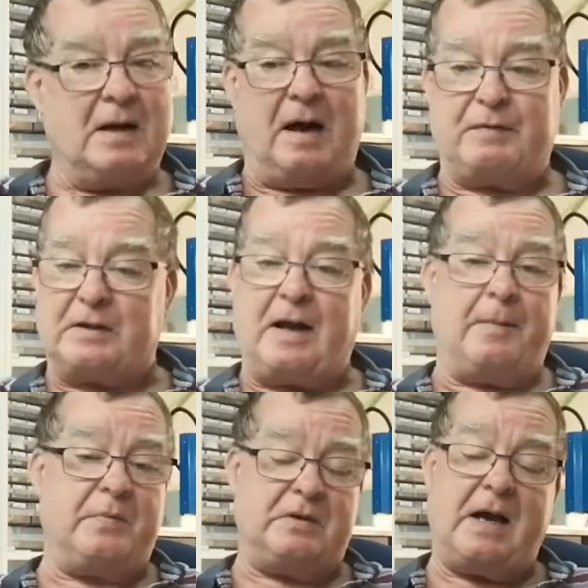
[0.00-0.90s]
After
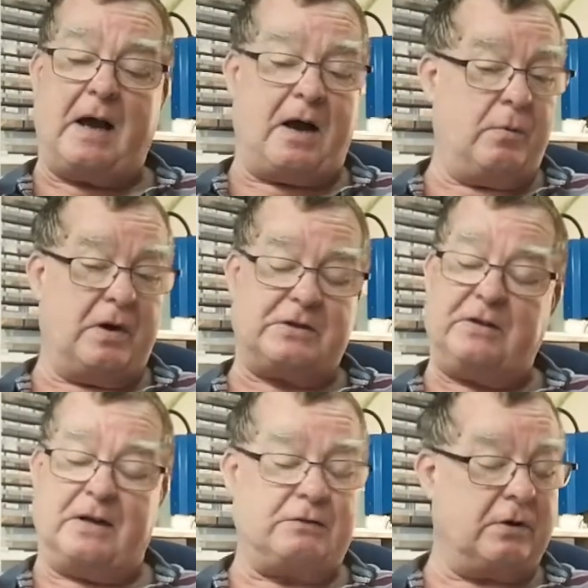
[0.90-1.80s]
that, yeah, I worked
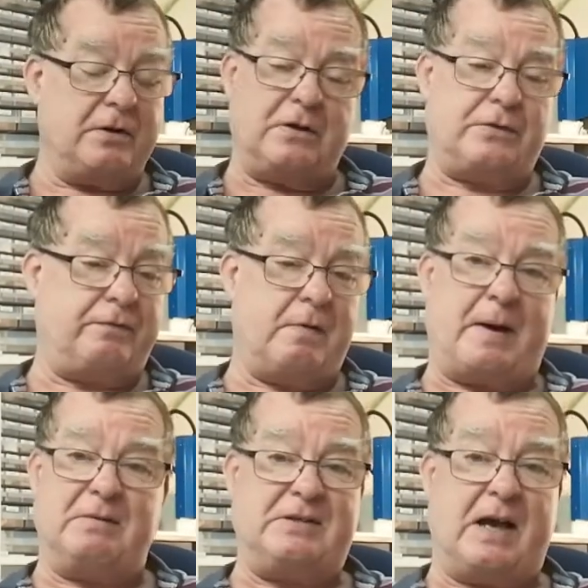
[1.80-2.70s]
in electronics for
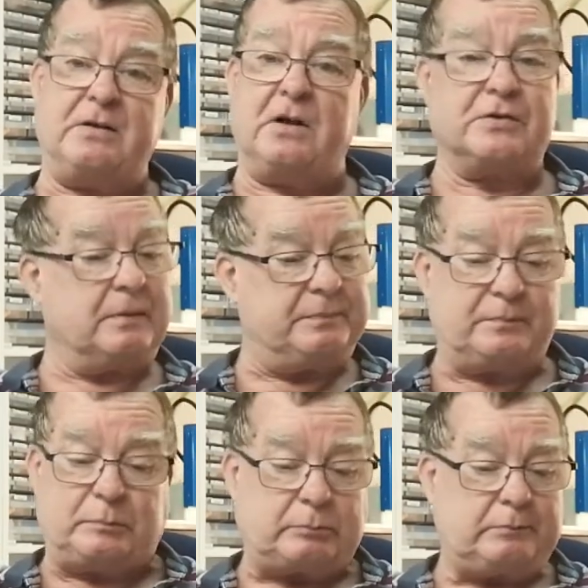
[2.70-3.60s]
about 10 years,
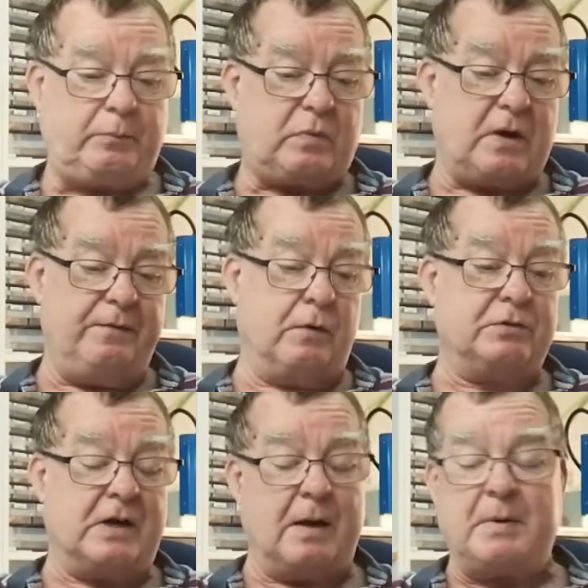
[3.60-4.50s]

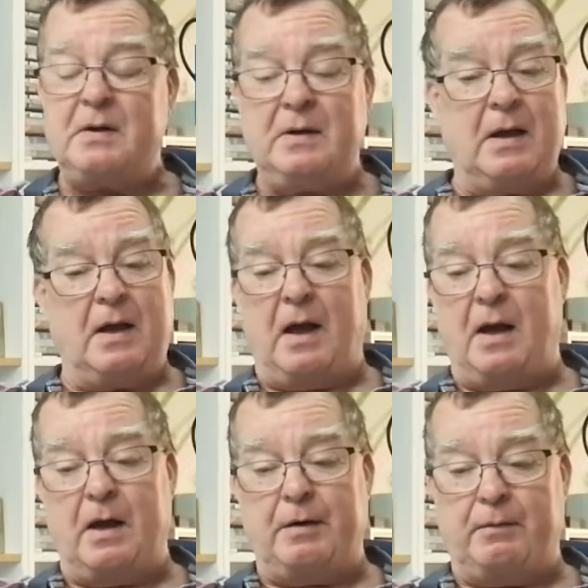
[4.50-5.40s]
full time.
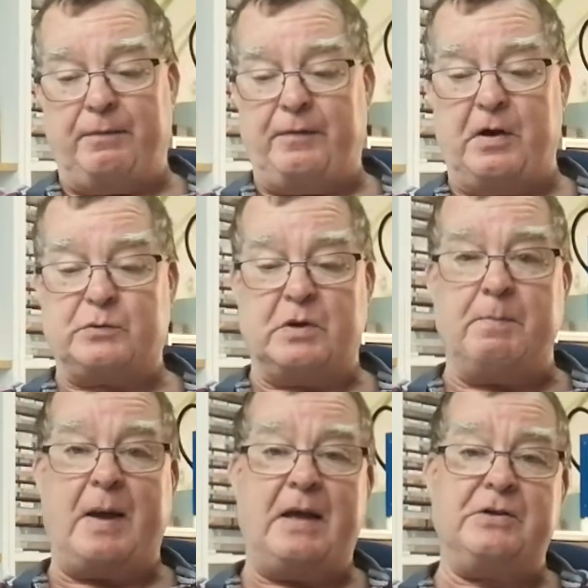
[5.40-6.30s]
Uh, first with a
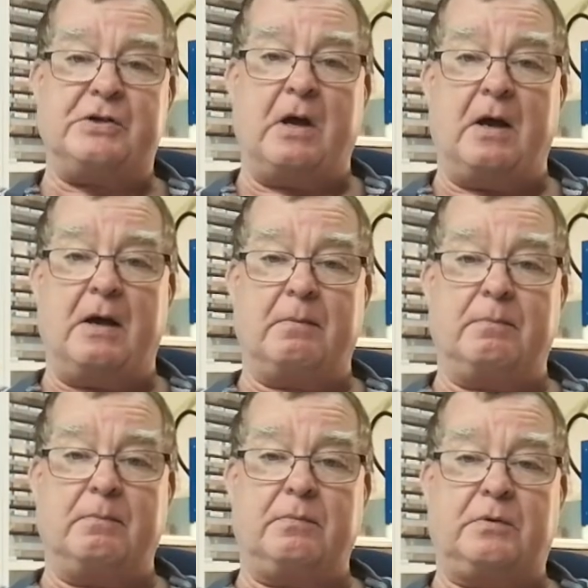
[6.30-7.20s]
major
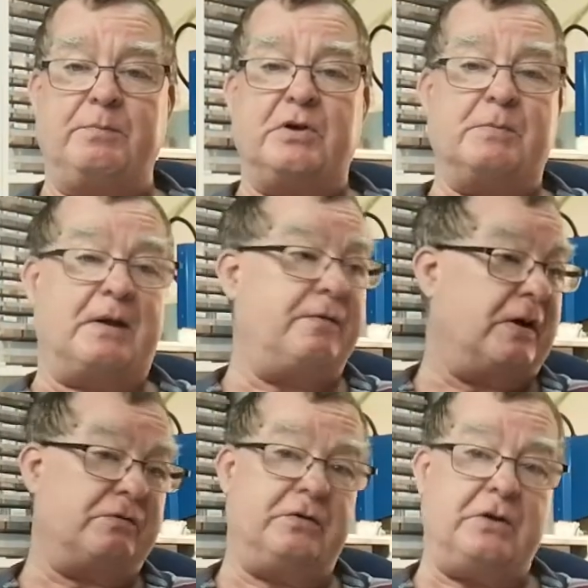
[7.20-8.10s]
computer
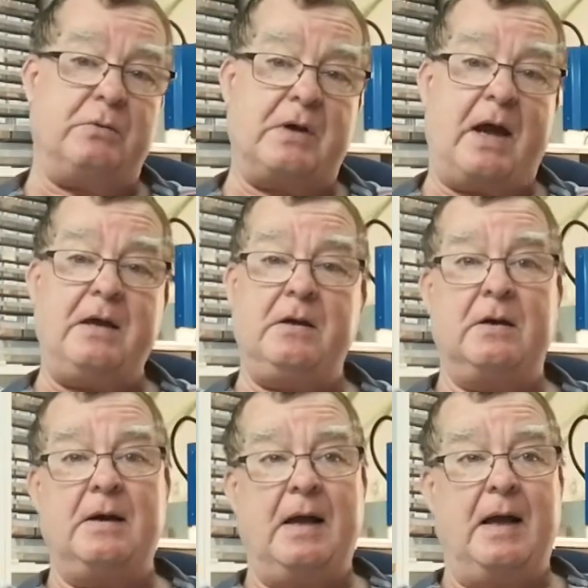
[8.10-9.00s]
manufacturer in the UK.
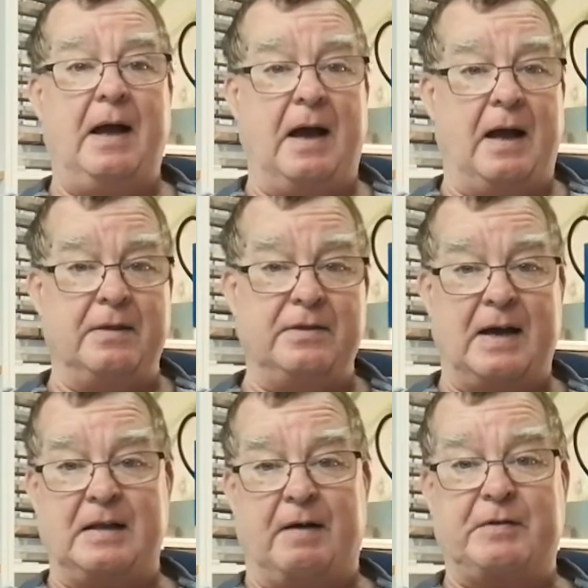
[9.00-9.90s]
And
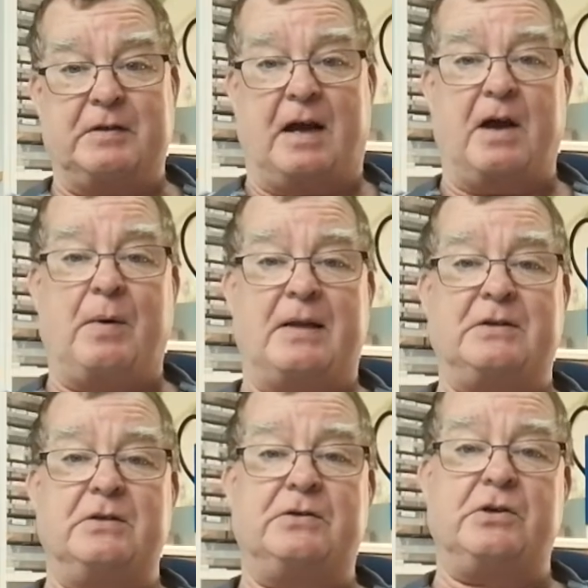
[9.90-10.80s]
then after that, I
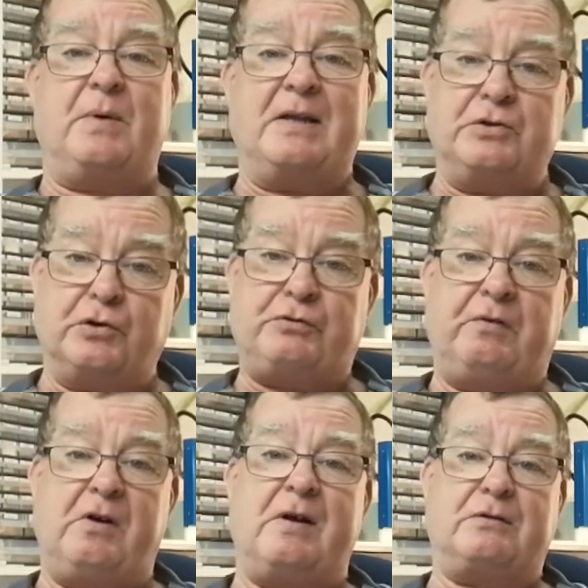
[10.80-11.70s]
went into
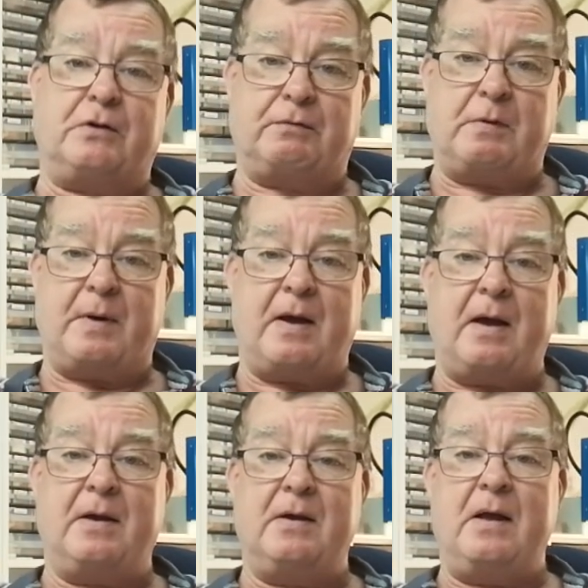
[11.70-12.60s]
industrial electronic
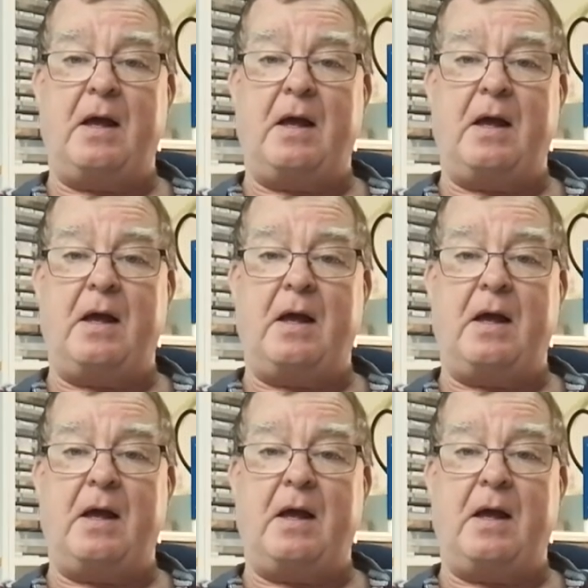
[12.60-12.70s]
repair.